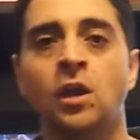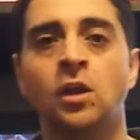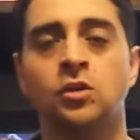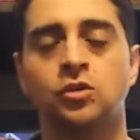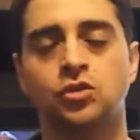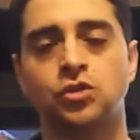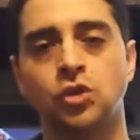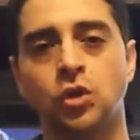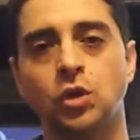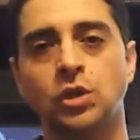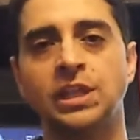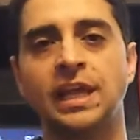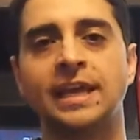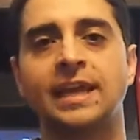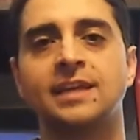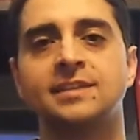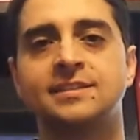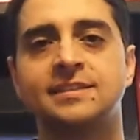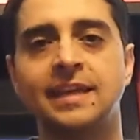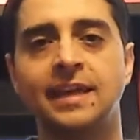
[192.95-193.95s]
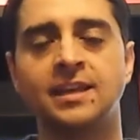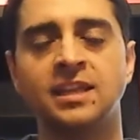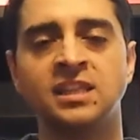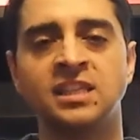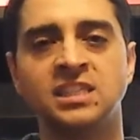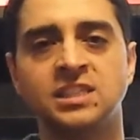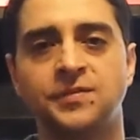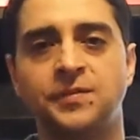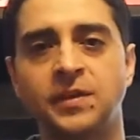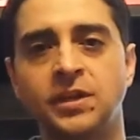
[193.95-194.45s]
So like I said, in
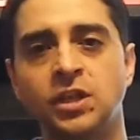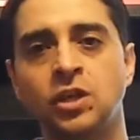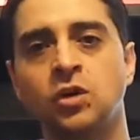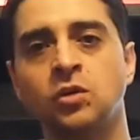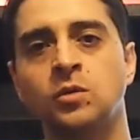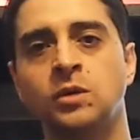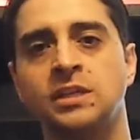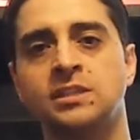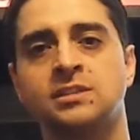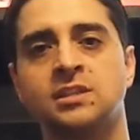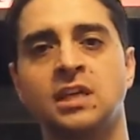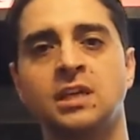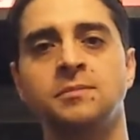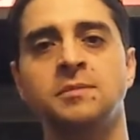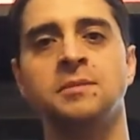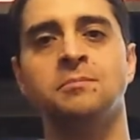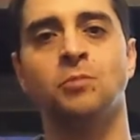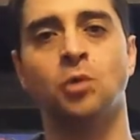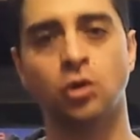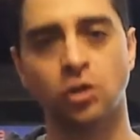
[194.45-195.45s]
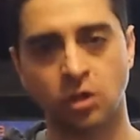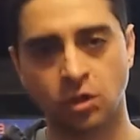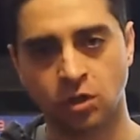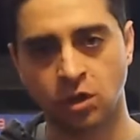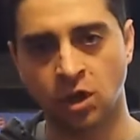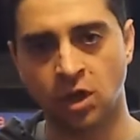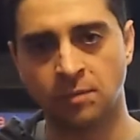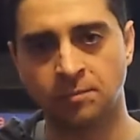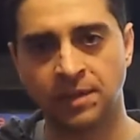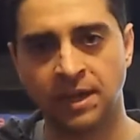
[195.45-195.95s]
this video, it's going to be Mortal
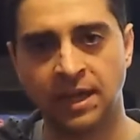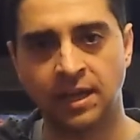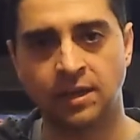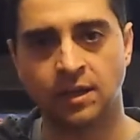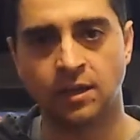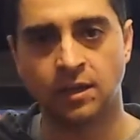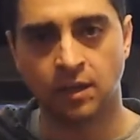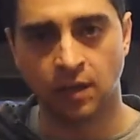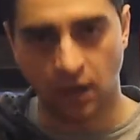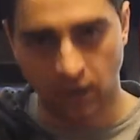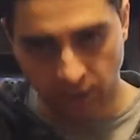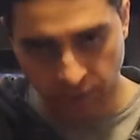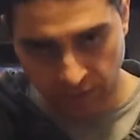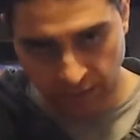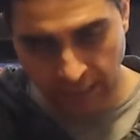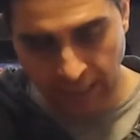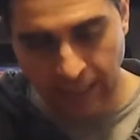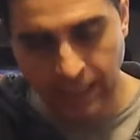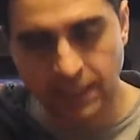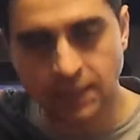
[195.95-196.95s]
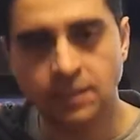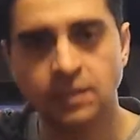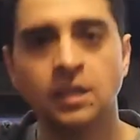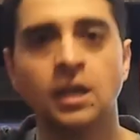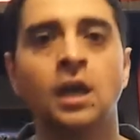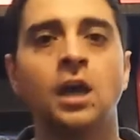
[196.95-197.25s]
Kombat Arcade